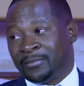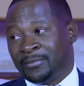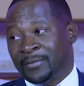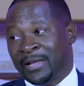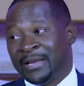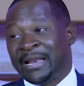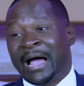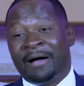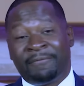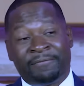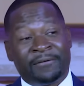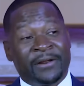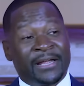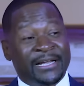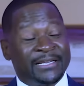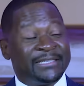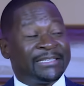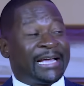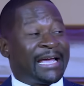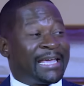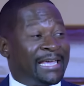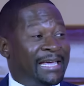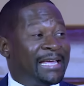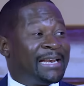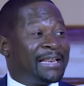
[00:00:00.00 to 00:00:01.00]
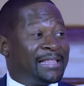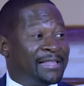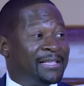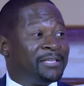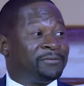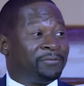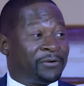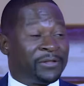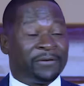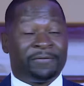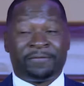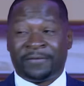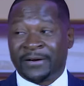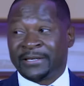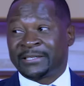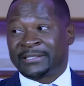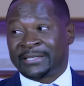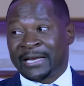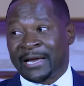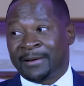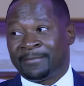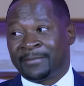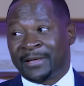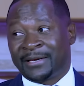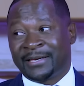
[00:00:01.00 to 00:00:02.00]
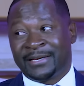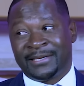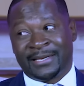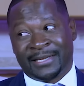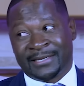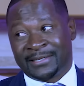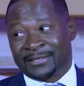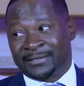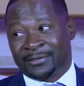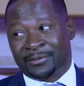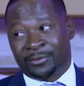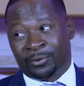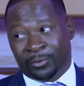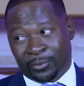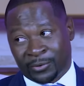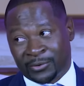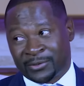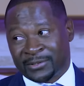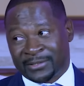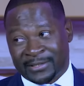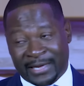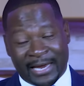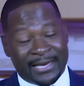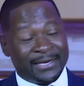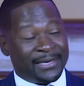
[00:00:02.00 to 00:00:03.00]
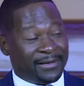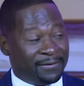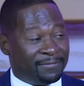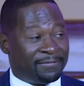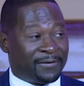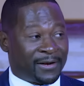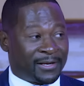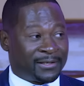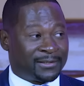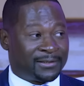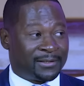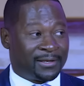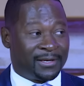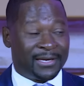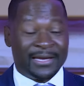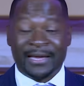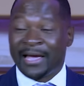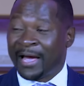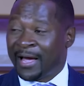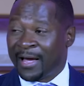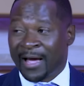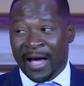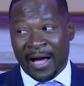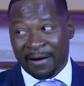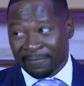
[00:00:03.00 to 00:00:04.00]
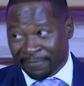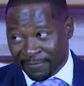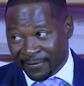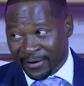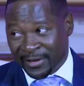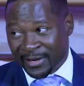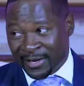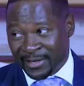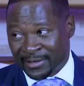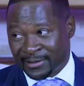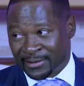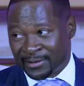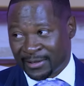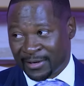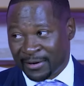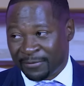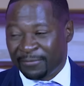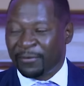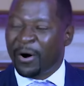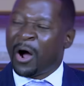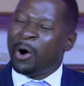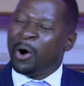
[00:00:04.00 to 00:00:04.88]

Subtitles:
And Africans are hearing this for the first time, that it is those side effects. Africans, for